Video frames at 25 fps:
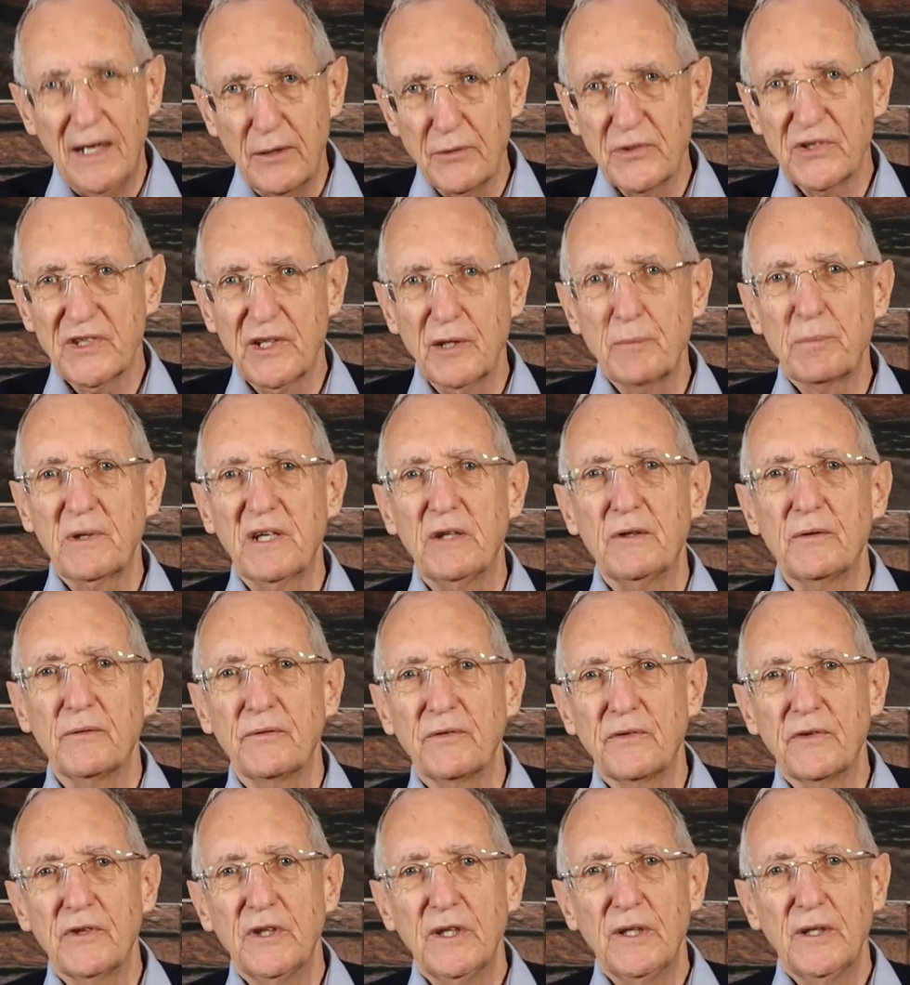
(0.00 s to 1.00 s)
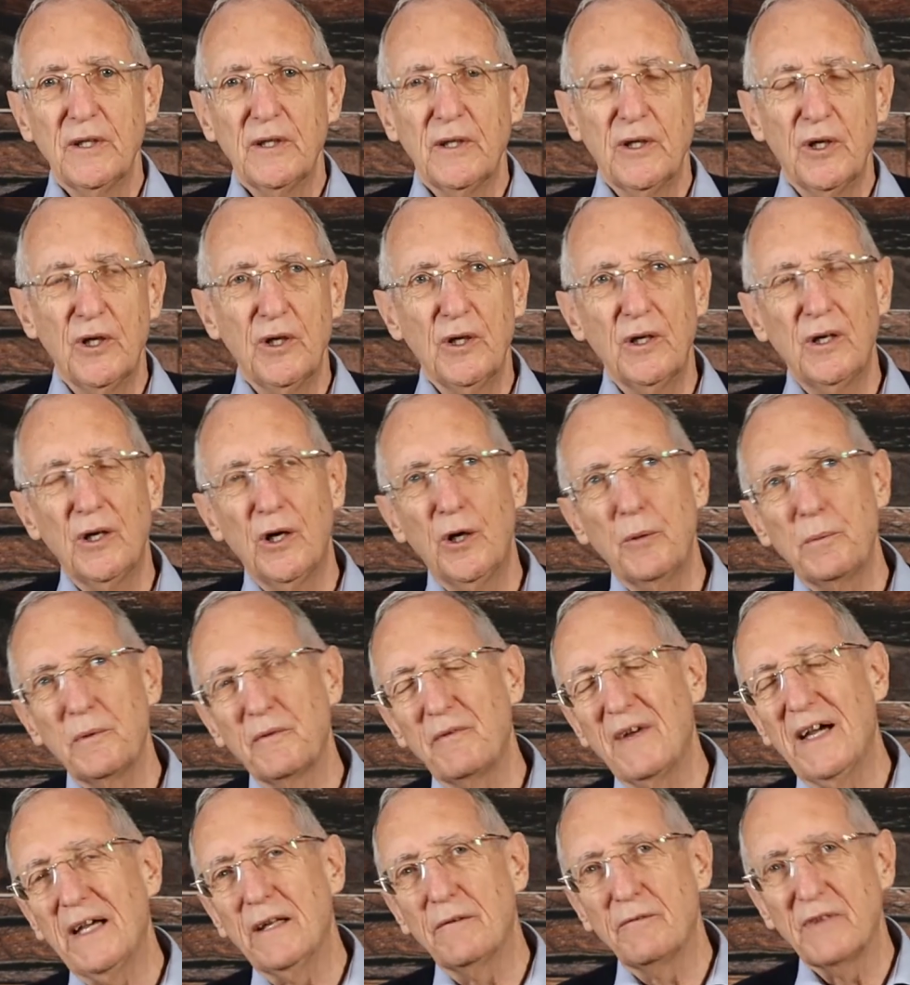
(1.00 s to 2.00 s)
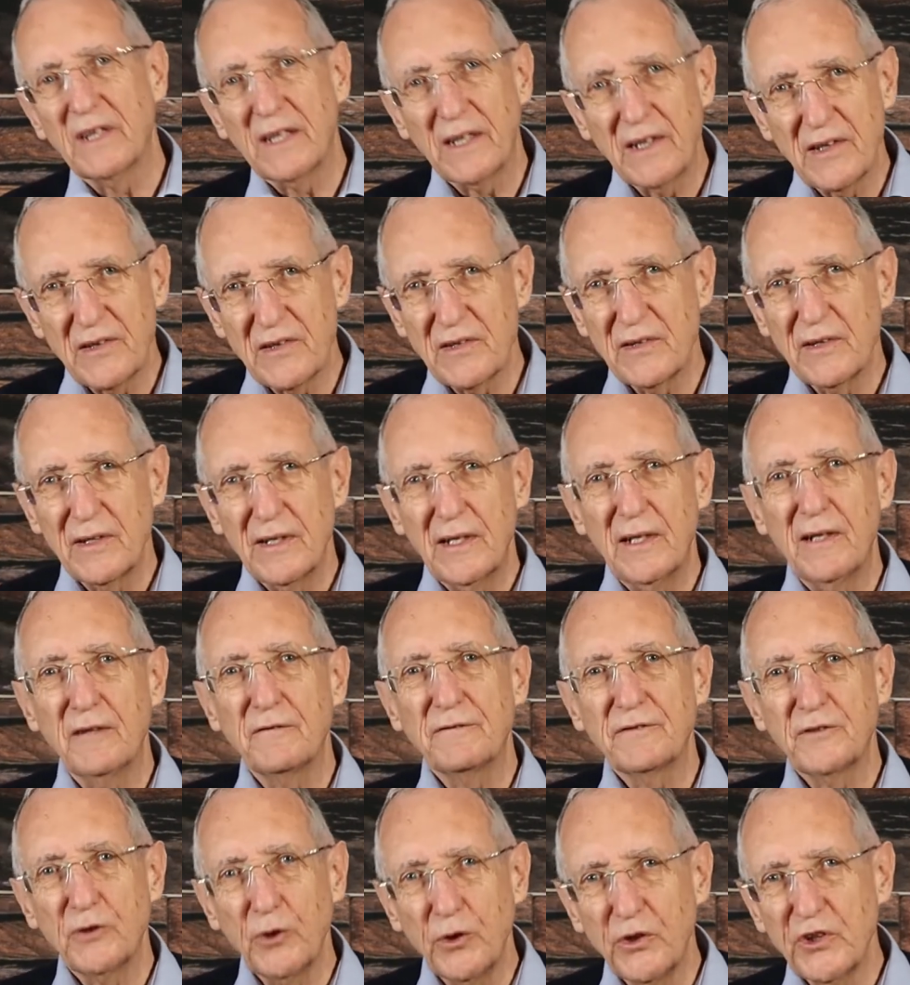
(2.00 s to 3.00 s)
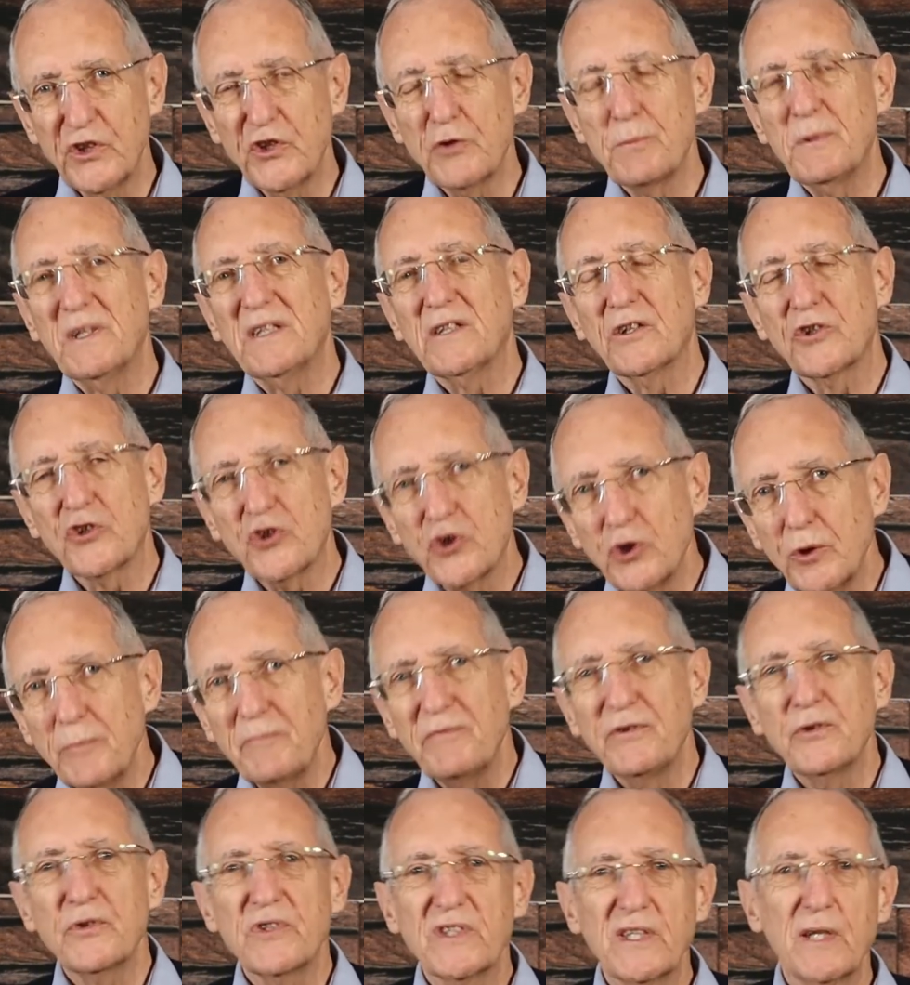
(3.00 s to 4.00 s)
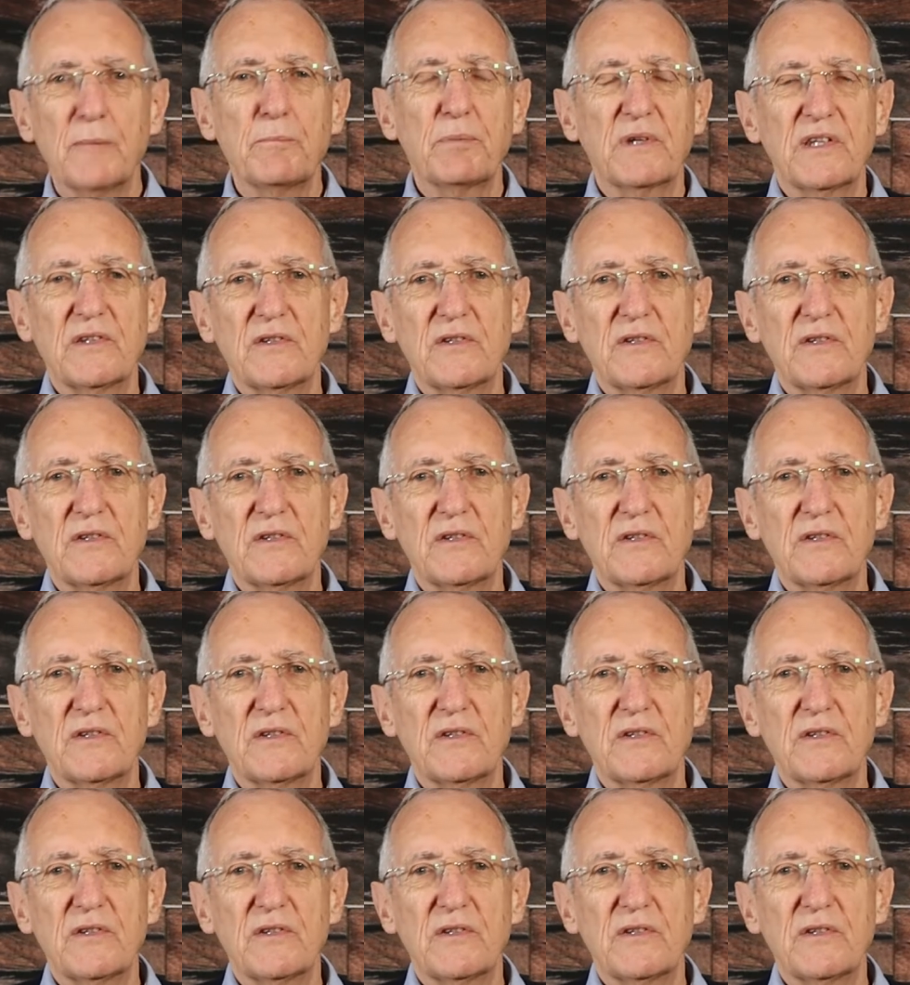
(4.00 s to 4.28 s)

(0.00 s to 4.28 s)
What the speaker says: but burnout actually means being burned out.